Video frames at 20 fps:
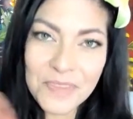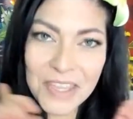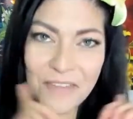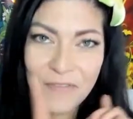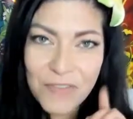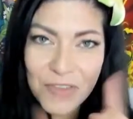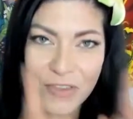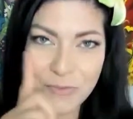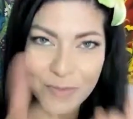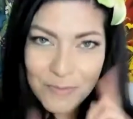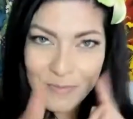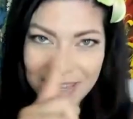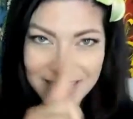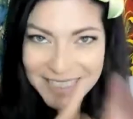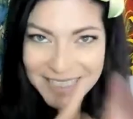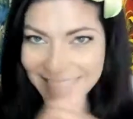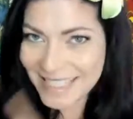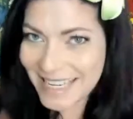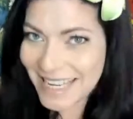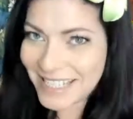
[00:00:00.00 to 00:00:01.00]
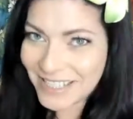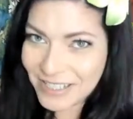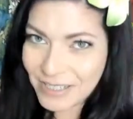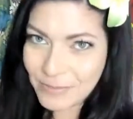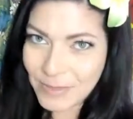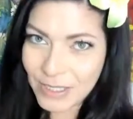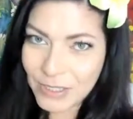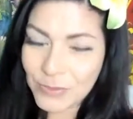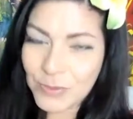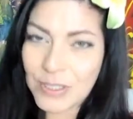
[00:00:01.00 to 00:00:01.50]
if you've been paying attention to
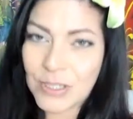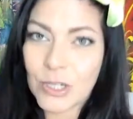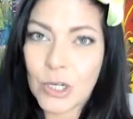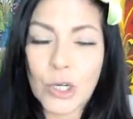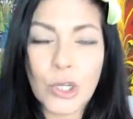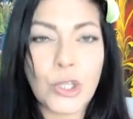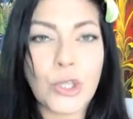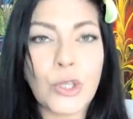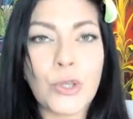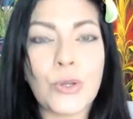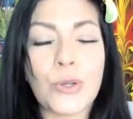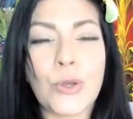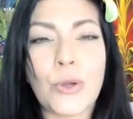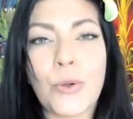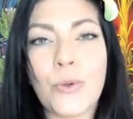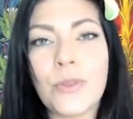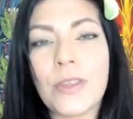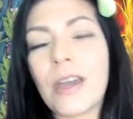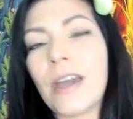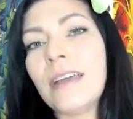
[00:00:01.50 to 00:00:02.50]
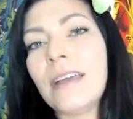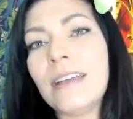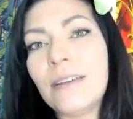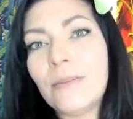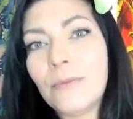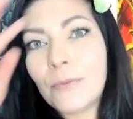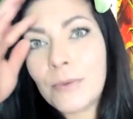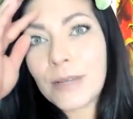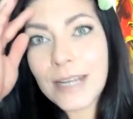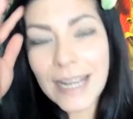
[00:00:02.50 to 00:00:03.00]
my Twitter, you know that
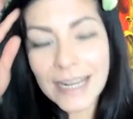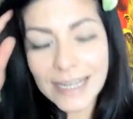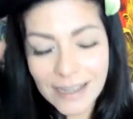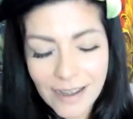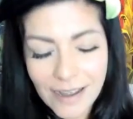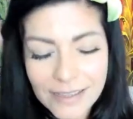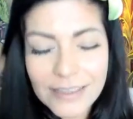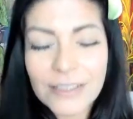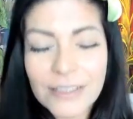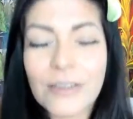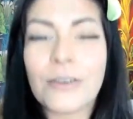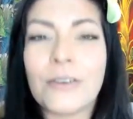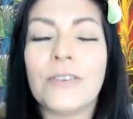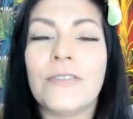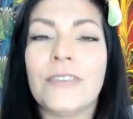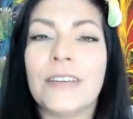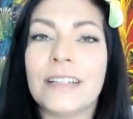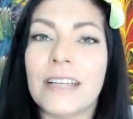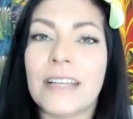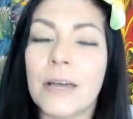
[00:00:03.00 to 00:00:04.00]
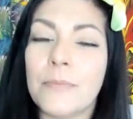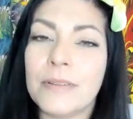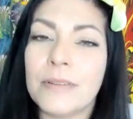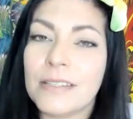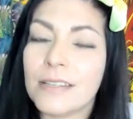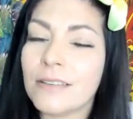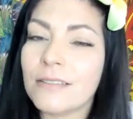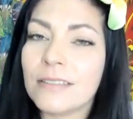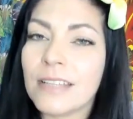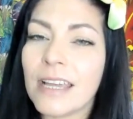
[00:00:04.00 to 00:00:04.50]
when I got the COVID up
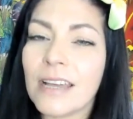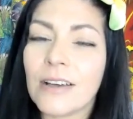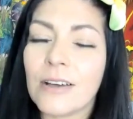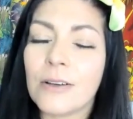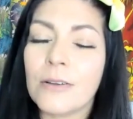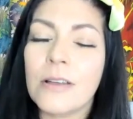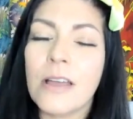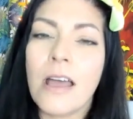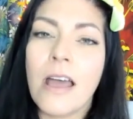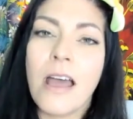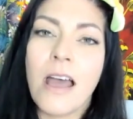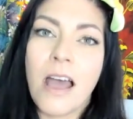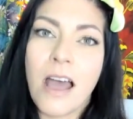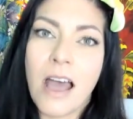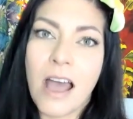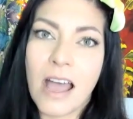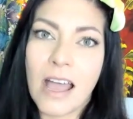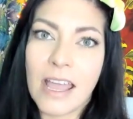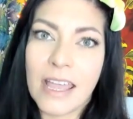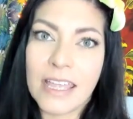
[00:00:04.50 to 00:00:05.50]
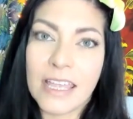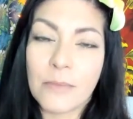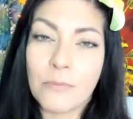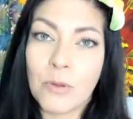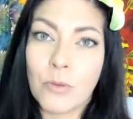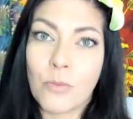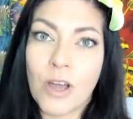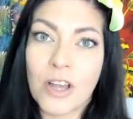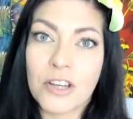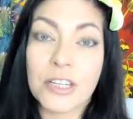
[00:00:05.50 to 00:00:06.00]
until now, I have
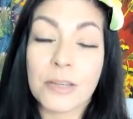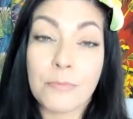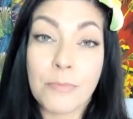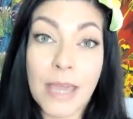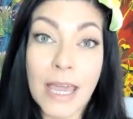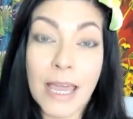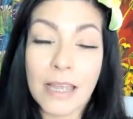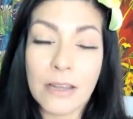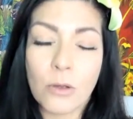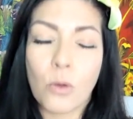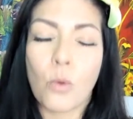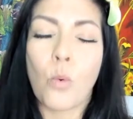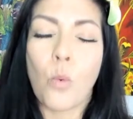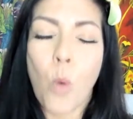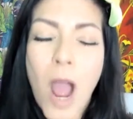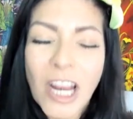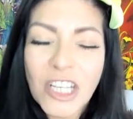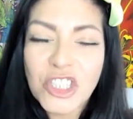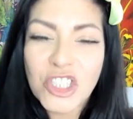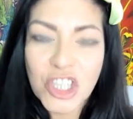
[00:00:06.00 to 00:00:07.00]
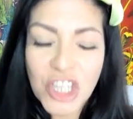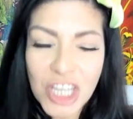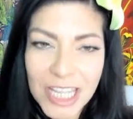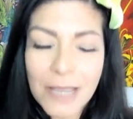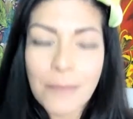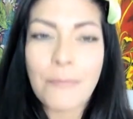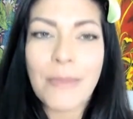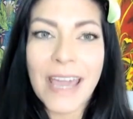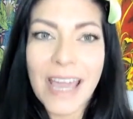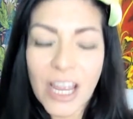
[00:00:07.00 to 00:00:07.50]
been watching, pa watching
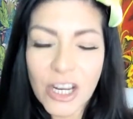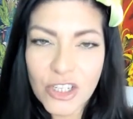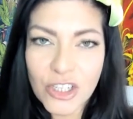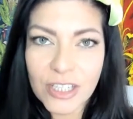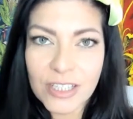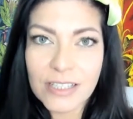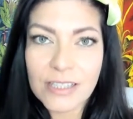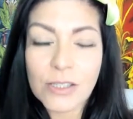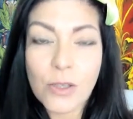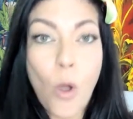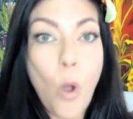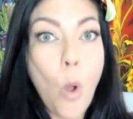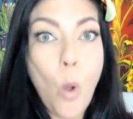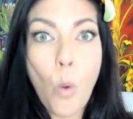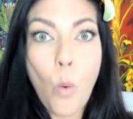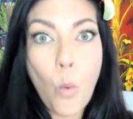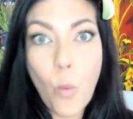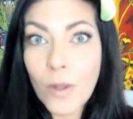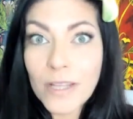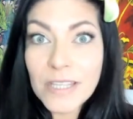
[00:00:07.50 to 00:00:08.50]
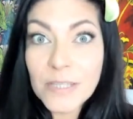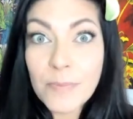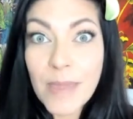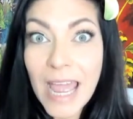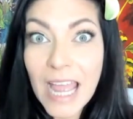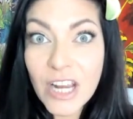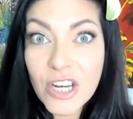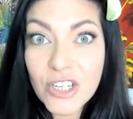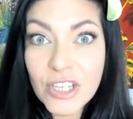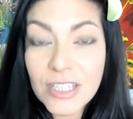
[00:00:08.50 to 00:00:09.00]
Passions. What's
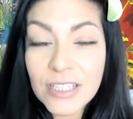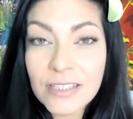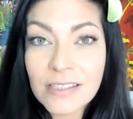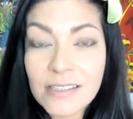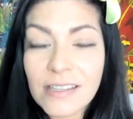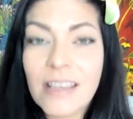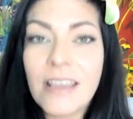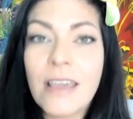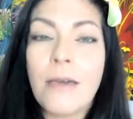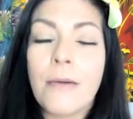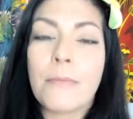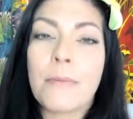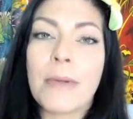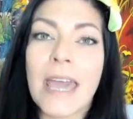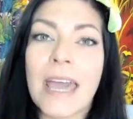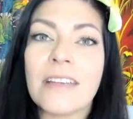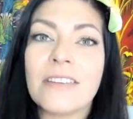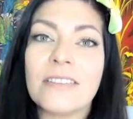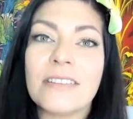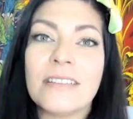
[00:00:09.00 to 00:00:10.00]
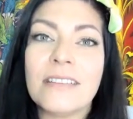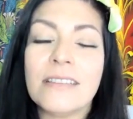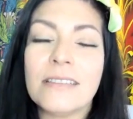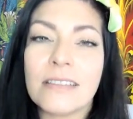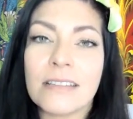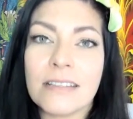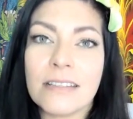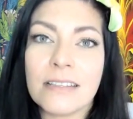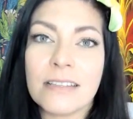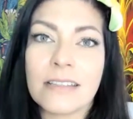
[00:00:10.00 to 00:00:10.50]
Passions? Passions
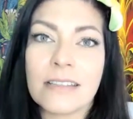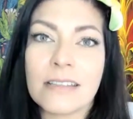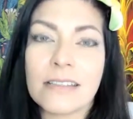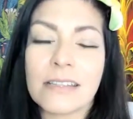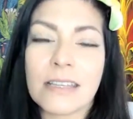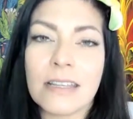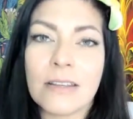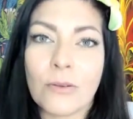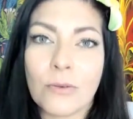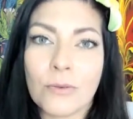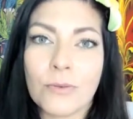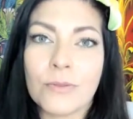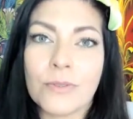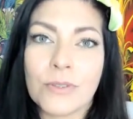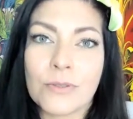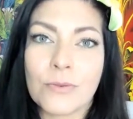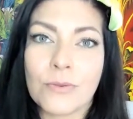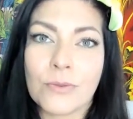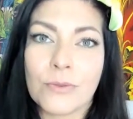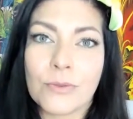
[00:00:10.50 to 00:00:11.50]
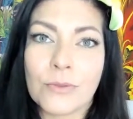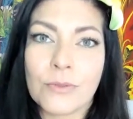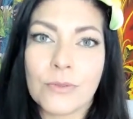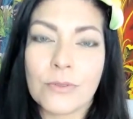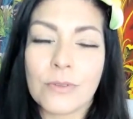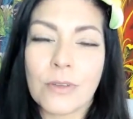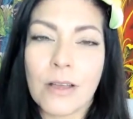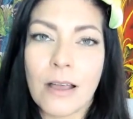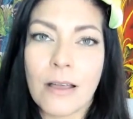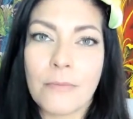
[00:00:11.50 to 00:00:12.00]
is an old
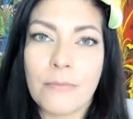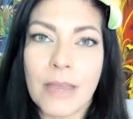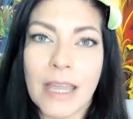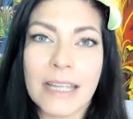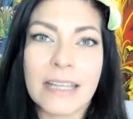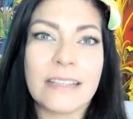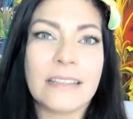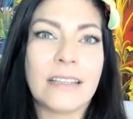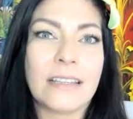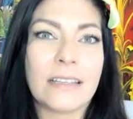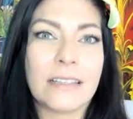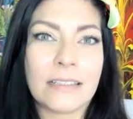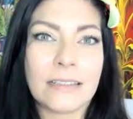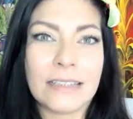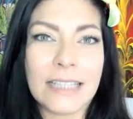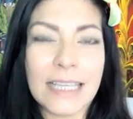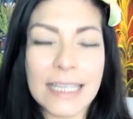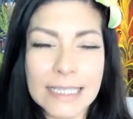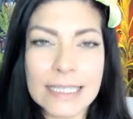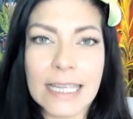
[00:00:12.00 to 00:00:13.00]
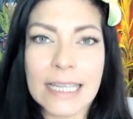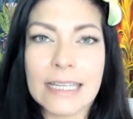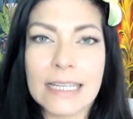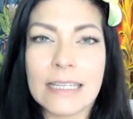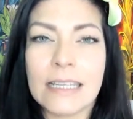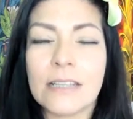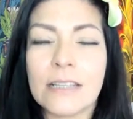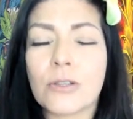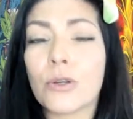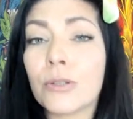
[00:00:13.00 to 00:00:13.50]
school, uh, back in the late
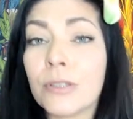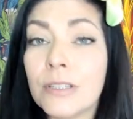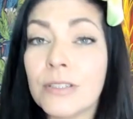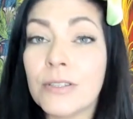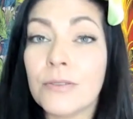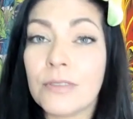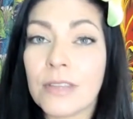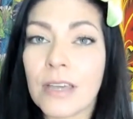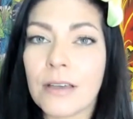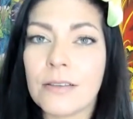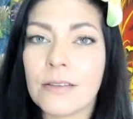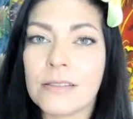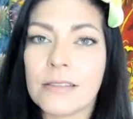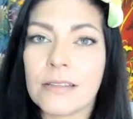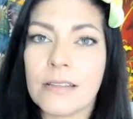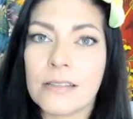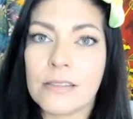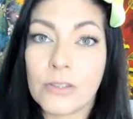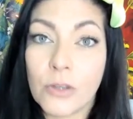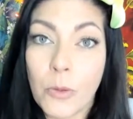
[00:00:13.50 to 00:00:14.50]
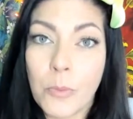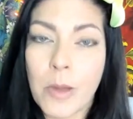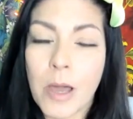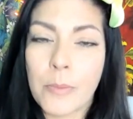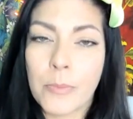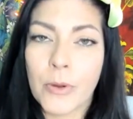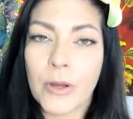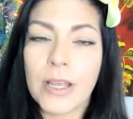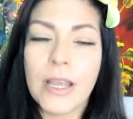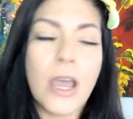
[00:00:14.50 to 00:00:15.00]
nineties, early two thousands soap
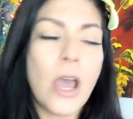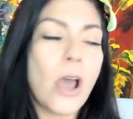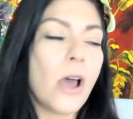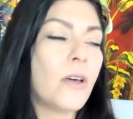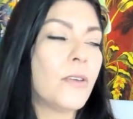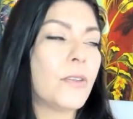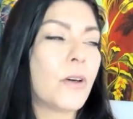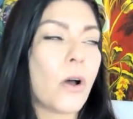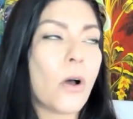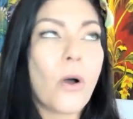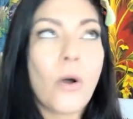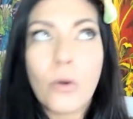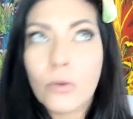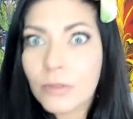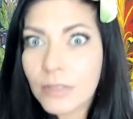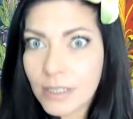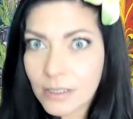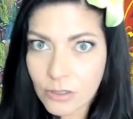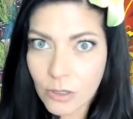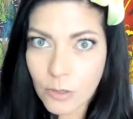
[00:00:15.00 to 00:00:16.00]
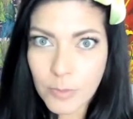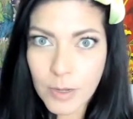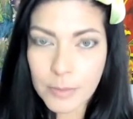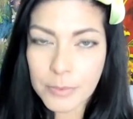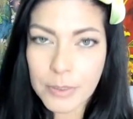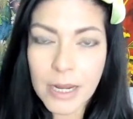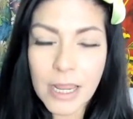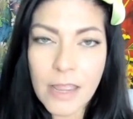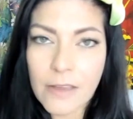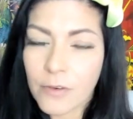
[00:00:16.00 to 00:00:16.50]
opera, the only soap
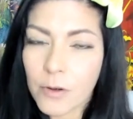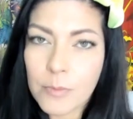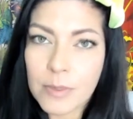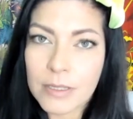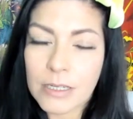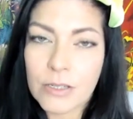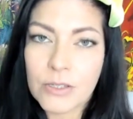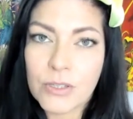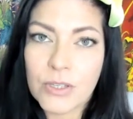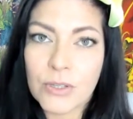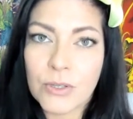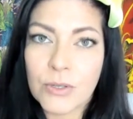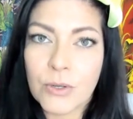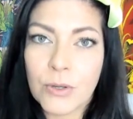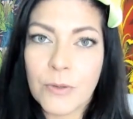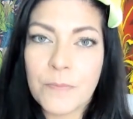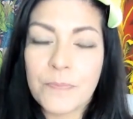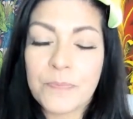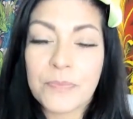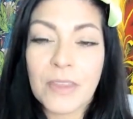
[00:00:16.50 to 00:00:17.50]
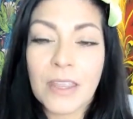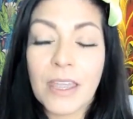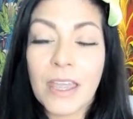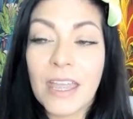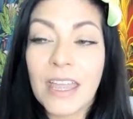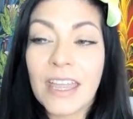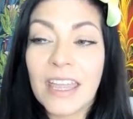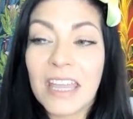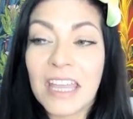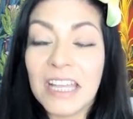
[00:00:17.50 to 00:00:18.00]
opera I've ever been into.
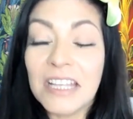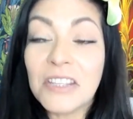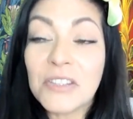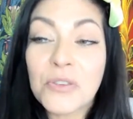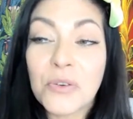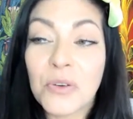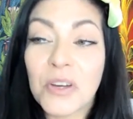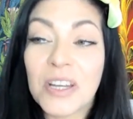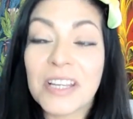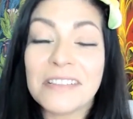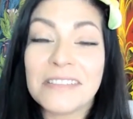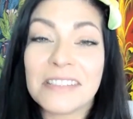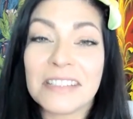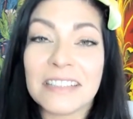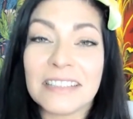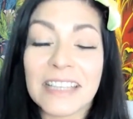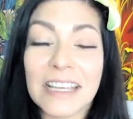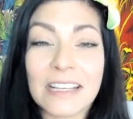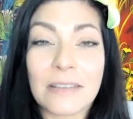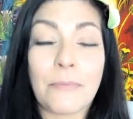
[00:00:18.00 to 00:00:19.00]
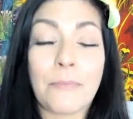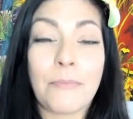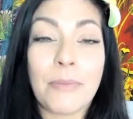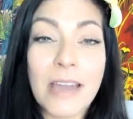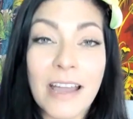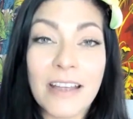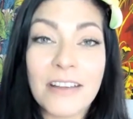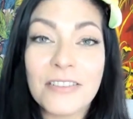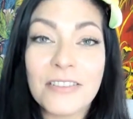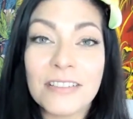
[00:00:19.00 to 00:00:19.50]
It's crazy. Like
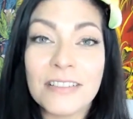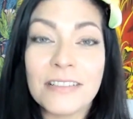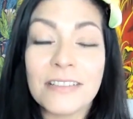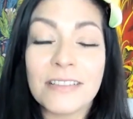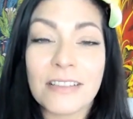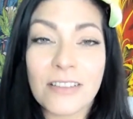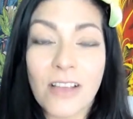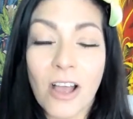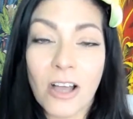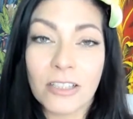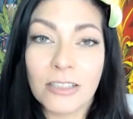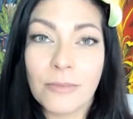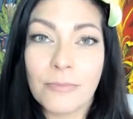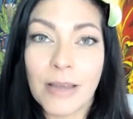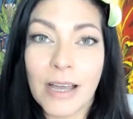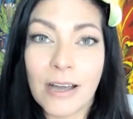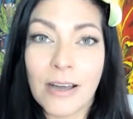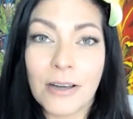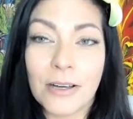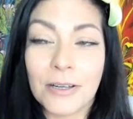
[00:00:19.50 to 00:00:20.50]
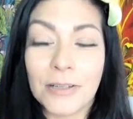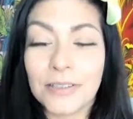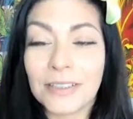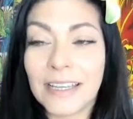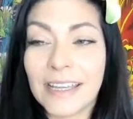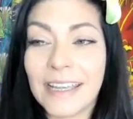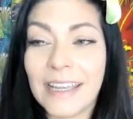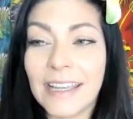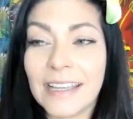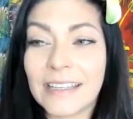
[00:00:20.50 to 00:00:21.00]
Passions is all about
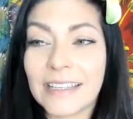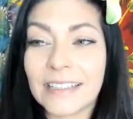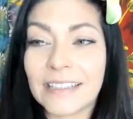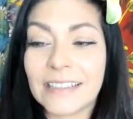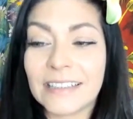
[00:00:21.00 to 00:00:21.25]
like,